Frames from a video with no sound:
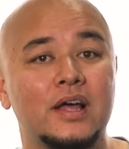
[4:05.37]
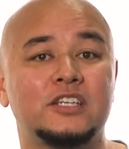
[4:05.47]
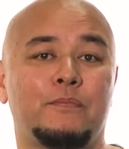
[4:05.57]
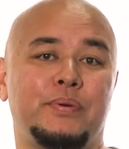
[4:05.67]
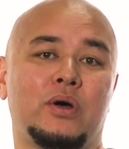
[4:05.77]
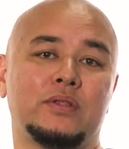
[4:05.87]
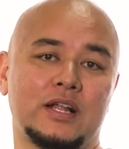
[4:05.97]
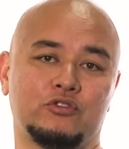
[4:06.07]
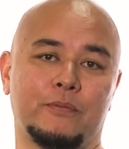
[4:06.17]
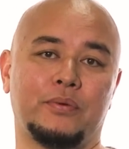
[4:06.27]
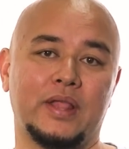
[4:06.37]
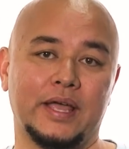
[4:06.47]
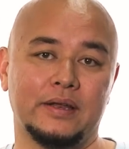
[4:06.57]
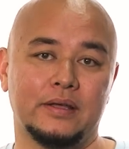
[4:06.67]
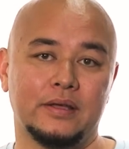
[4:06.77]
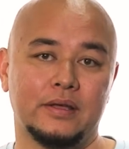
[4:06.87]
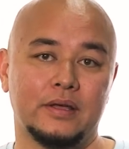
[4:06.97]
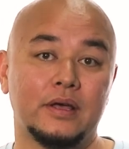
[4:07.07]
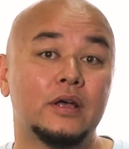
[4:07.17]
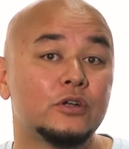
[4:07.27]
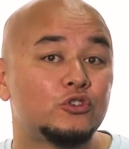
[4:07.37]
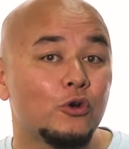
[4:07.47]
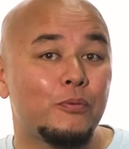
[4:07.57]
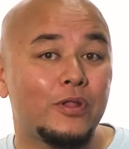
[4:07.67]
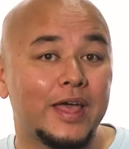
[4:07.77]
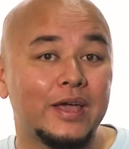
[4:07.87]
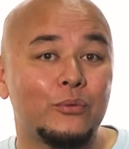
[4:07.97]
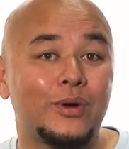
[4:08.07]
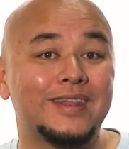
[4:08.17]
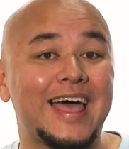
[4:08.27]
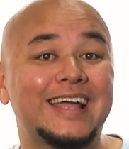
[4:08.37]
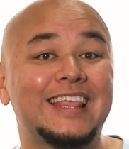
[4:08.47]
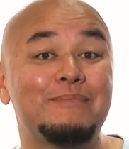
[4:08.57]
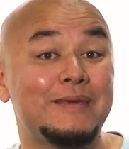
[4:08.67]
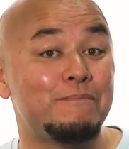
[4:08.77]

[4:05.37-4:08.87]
to build on Drupal eight? Drupal eight will likely be